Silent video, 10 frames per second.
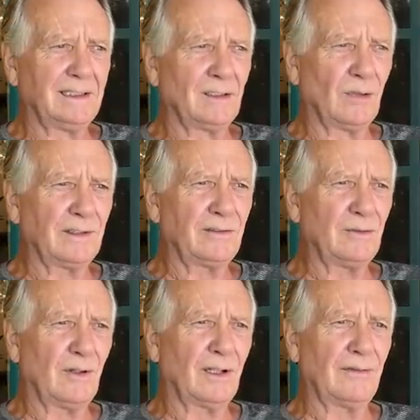going
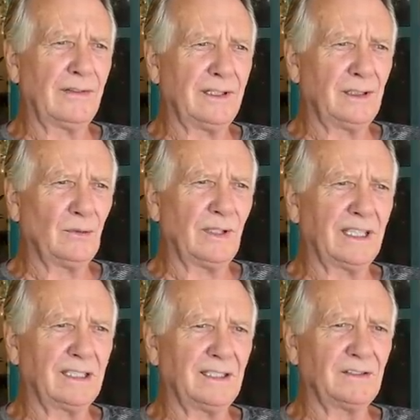through all of the
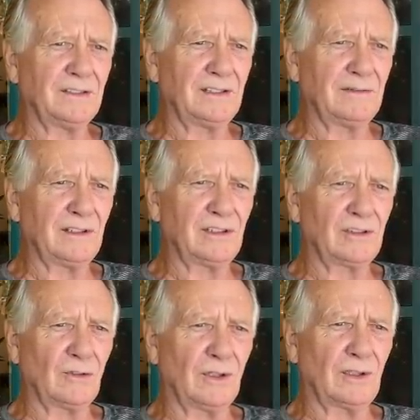regulations of a
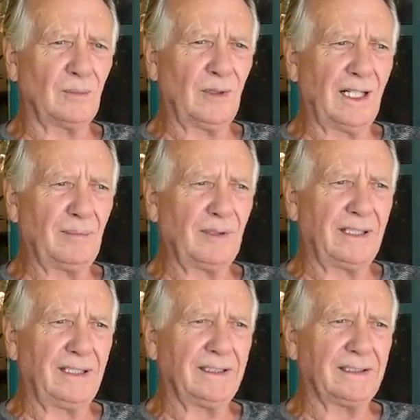historical
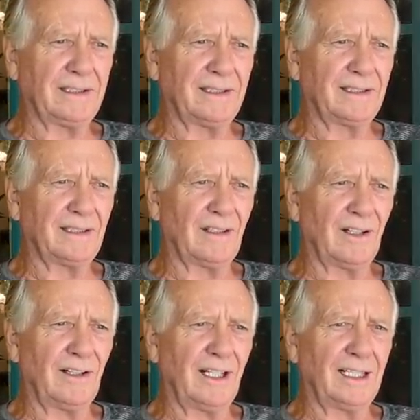property
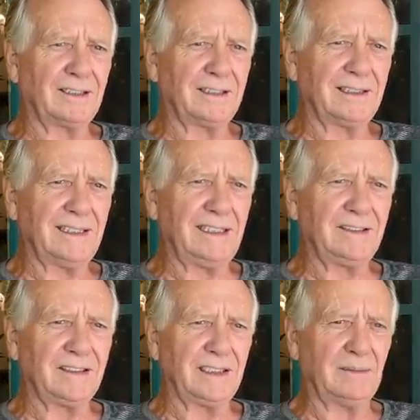are not
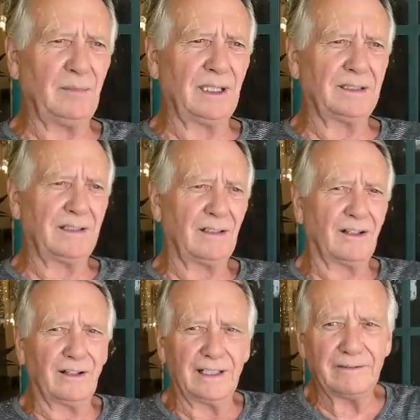easy, but there
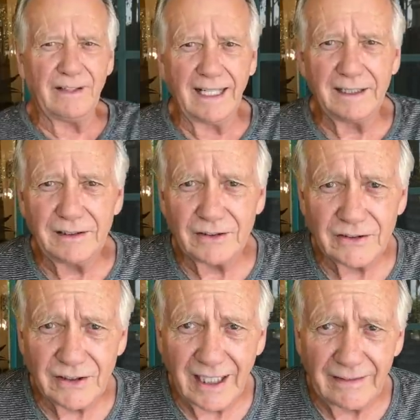are
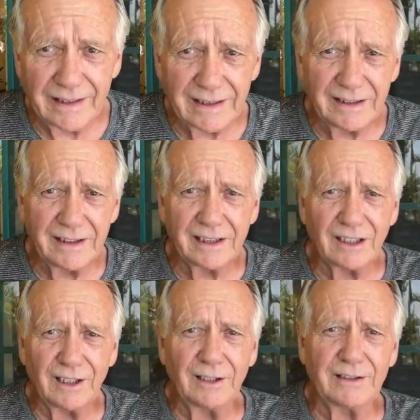advantages to having it
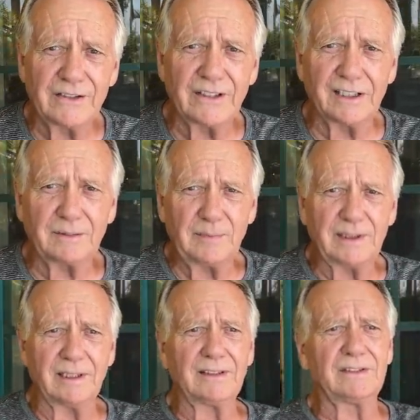declared as such
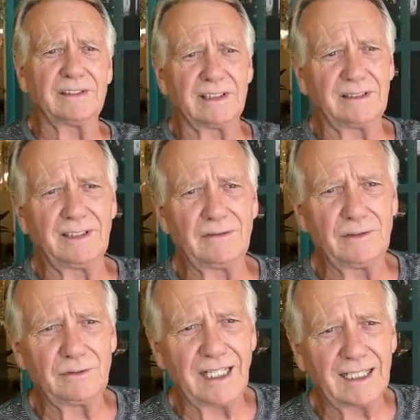because it gives
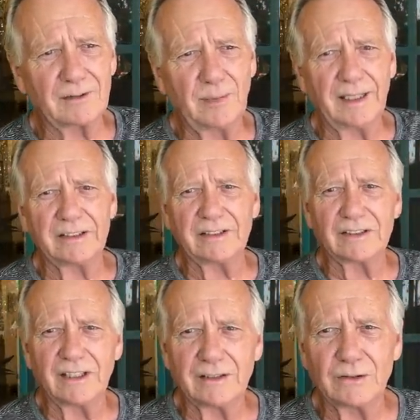you tax breaks,
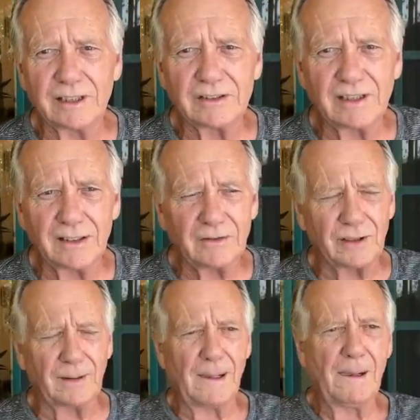etc.,
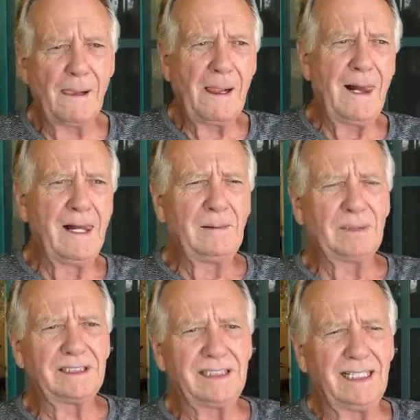etc.
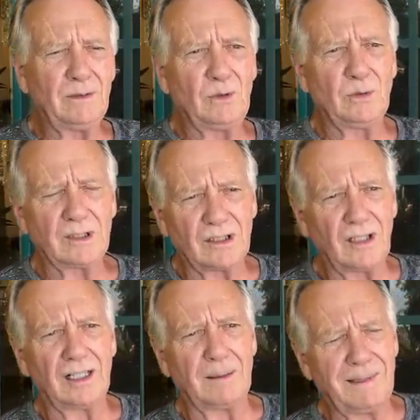But today we want to
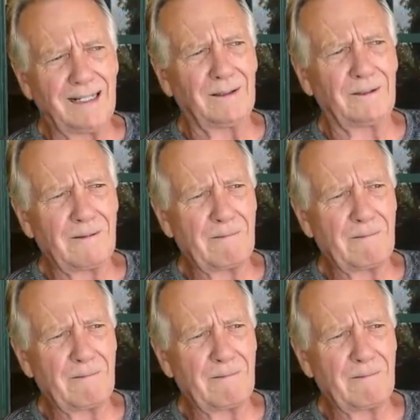talk about